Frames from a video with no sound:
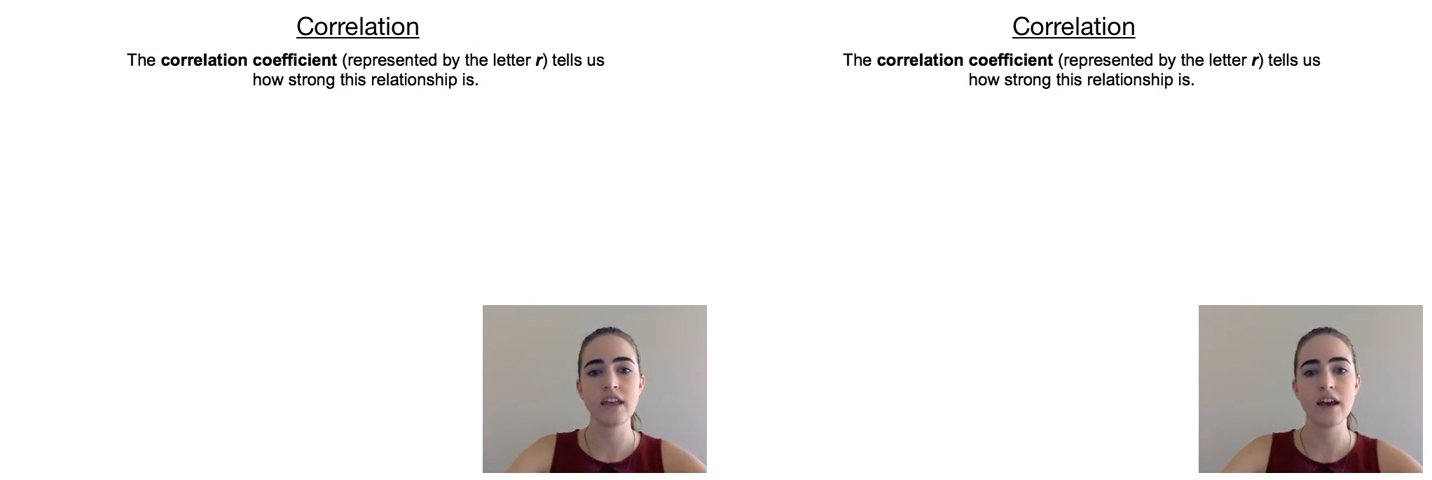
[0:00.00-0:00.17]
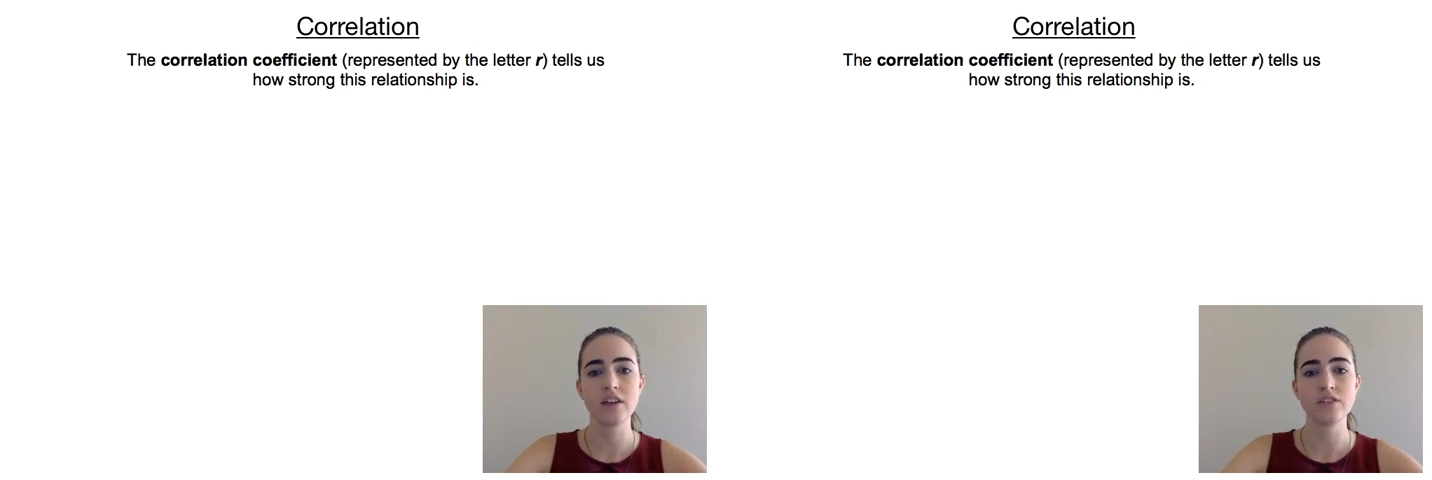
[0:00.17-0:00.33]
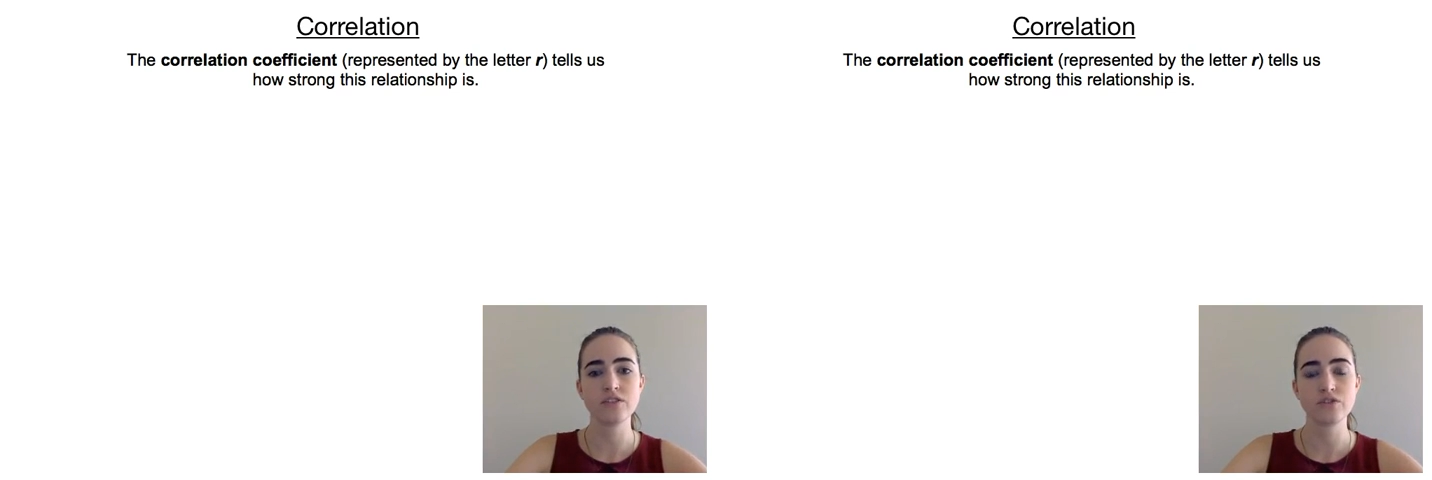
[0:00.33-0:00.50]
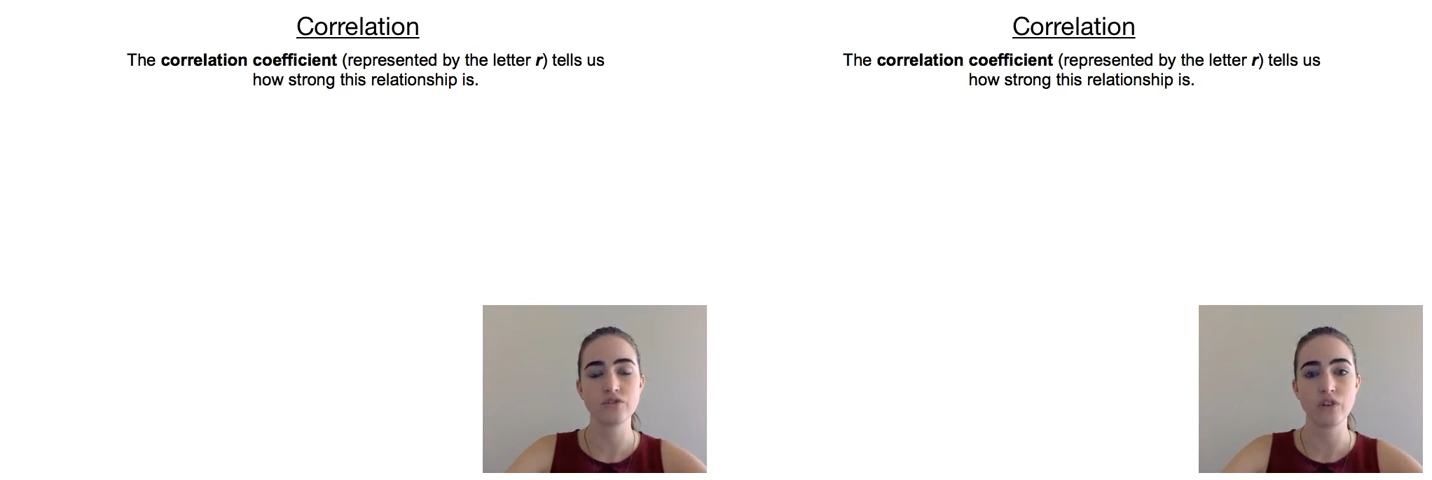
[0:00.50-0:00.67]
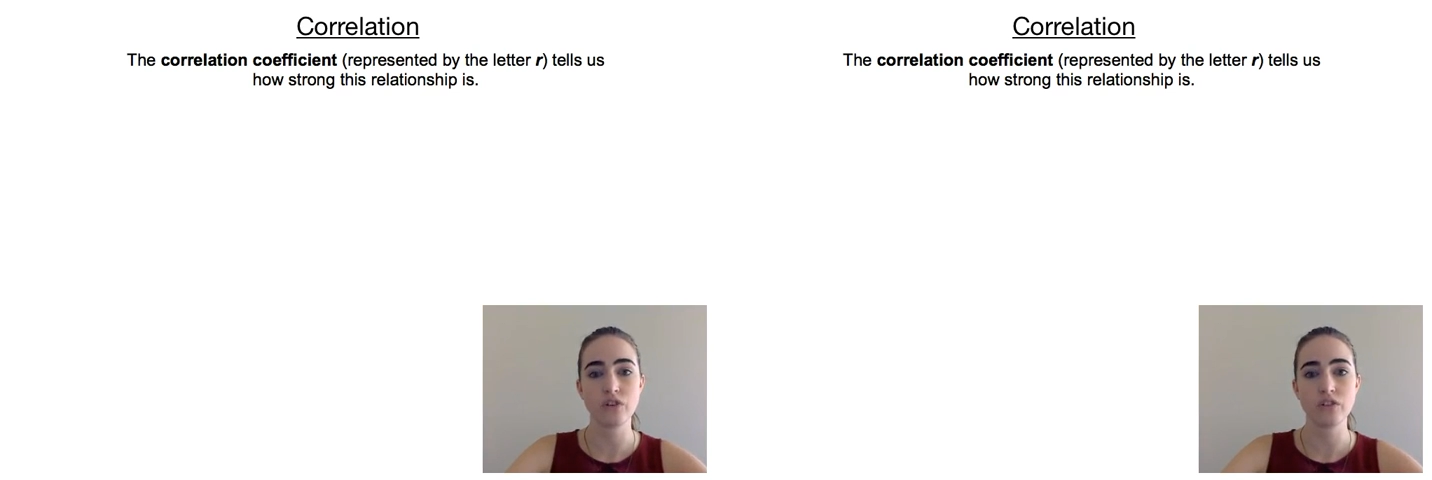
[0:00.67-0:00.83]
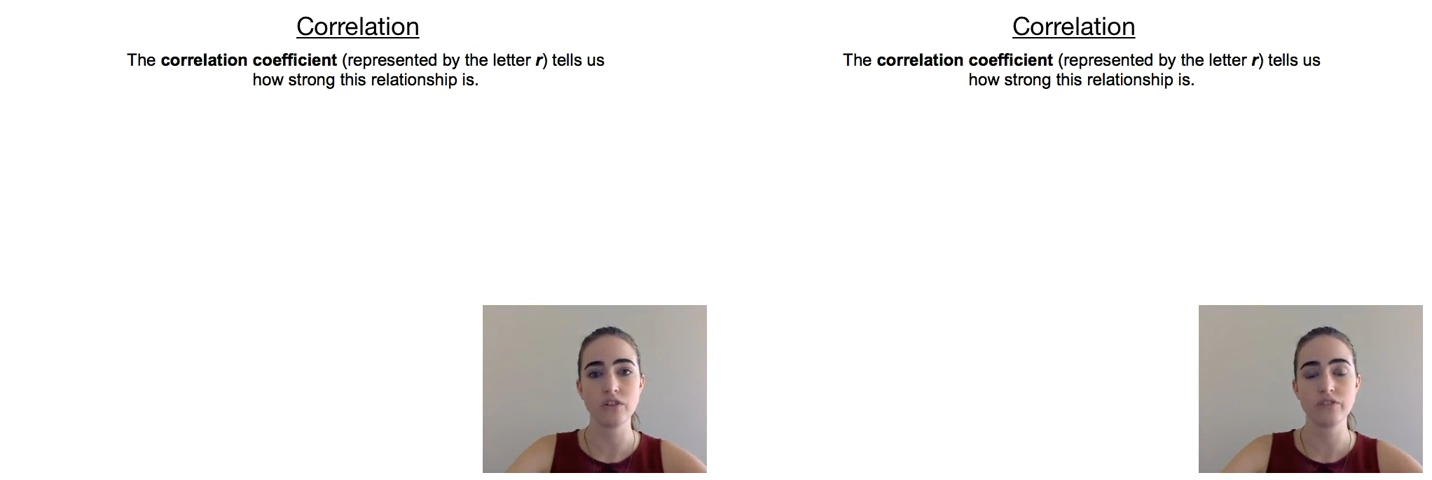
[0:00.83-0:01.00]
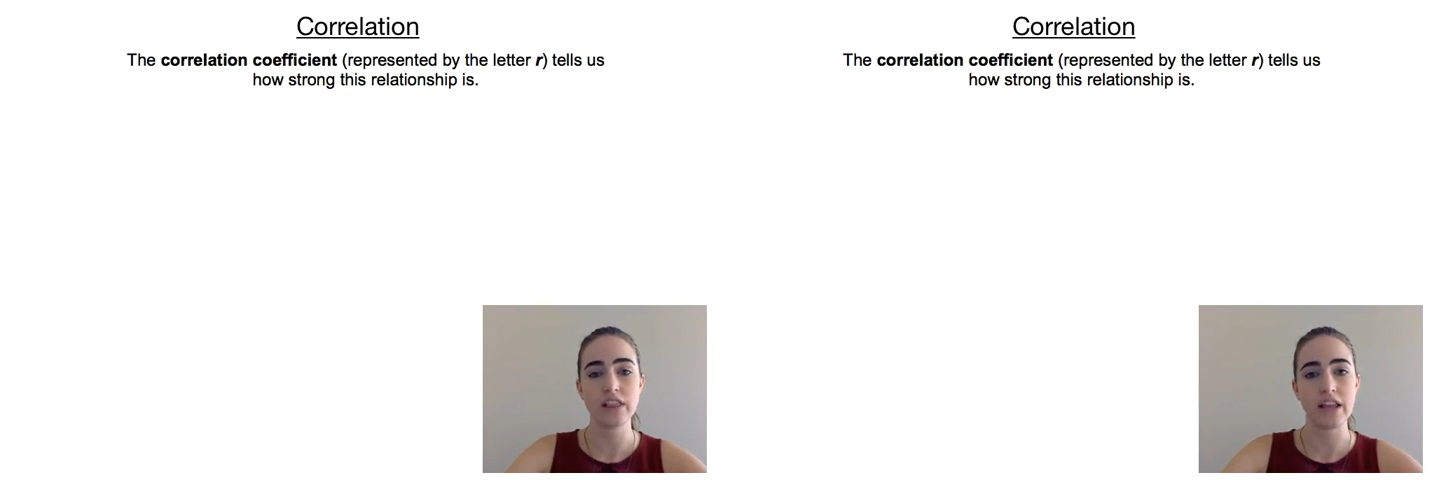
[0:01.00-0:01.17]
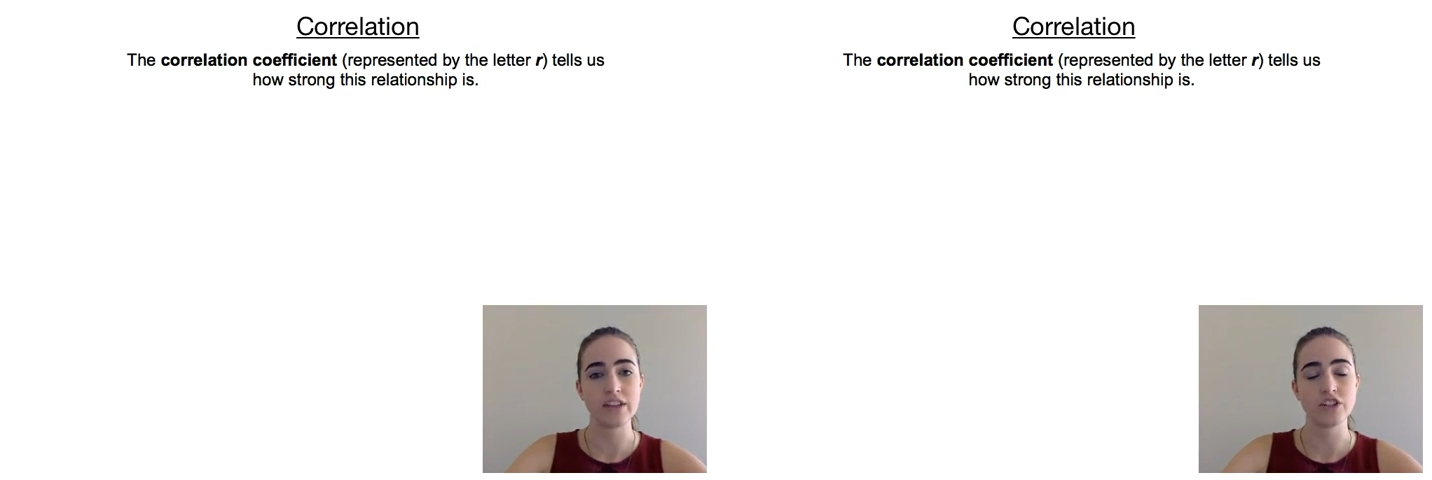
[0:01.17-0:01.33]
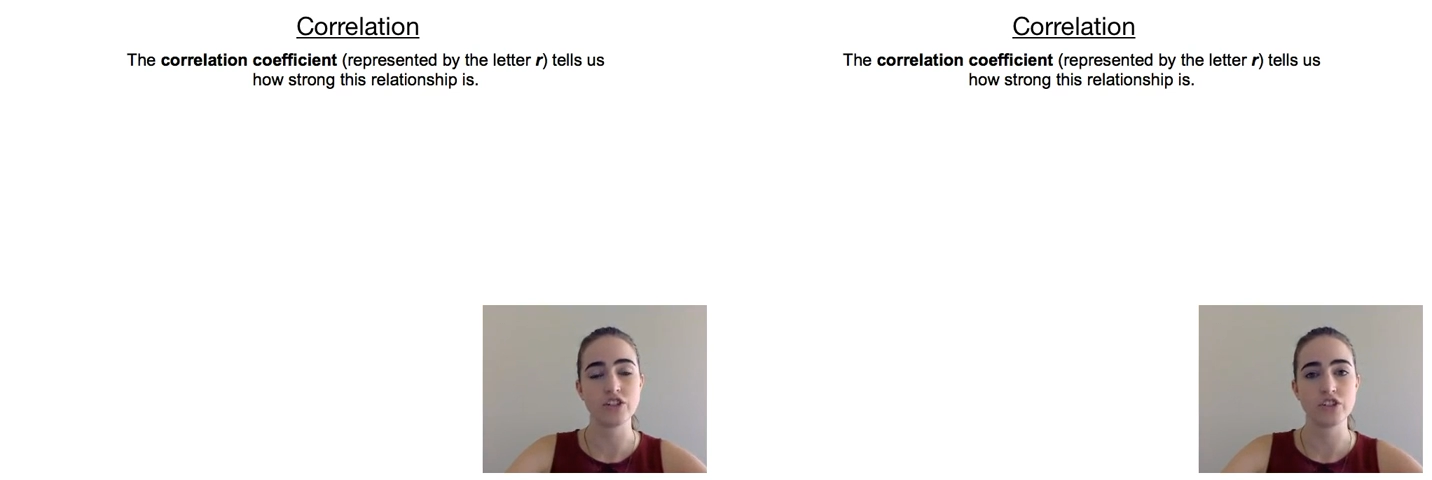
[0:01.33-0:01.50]
how strong the
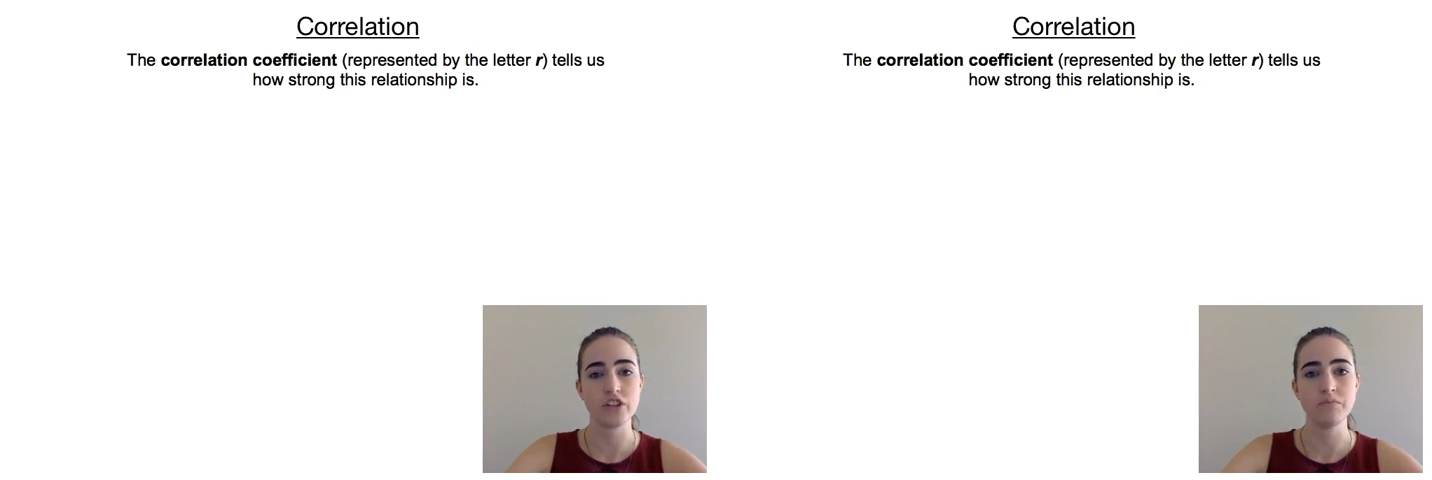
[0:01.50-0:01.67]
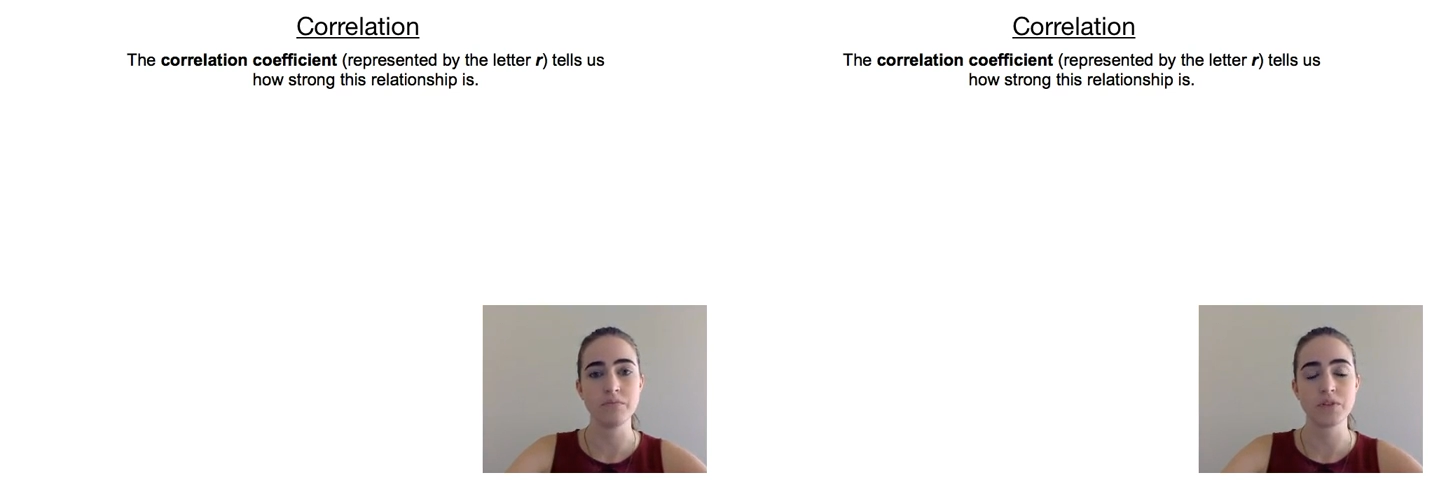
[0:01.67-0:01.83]
relationship